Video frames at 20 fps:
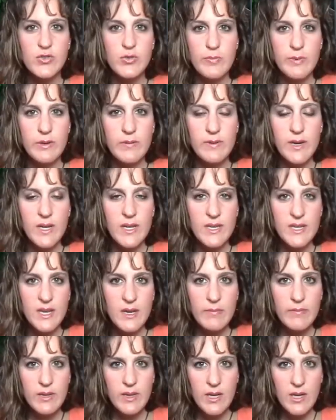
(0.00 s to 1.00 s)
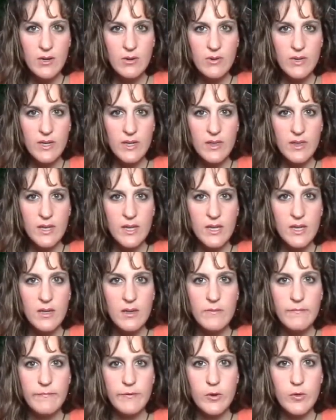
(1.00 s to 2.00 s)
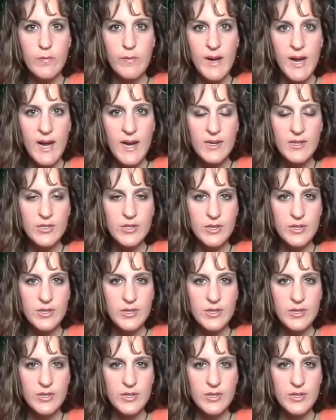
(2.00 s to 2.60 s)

will be written down below in the info box